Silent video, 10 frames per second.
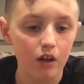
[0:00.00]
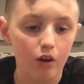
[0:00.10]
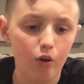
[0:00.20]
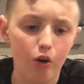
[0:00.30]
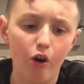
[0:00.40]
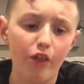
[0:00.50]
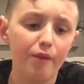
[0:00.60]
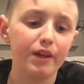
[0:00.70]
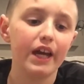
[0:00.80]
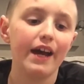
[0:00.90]
Oh,
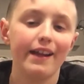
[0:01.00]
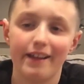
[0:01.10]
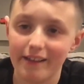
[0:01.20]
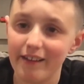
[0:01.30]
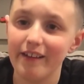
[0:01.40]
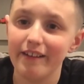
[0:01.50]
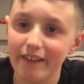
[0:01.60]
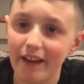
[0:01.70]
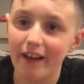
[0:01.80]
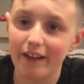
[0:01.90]
then we got a good
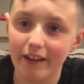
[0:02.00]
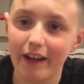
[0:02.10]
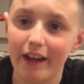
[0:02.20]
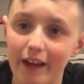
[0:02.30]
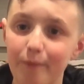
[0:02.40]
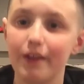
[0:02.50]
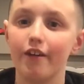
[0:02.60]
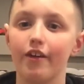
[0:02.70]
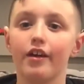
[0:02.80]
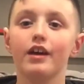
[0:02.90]
game
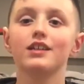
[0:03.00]
here.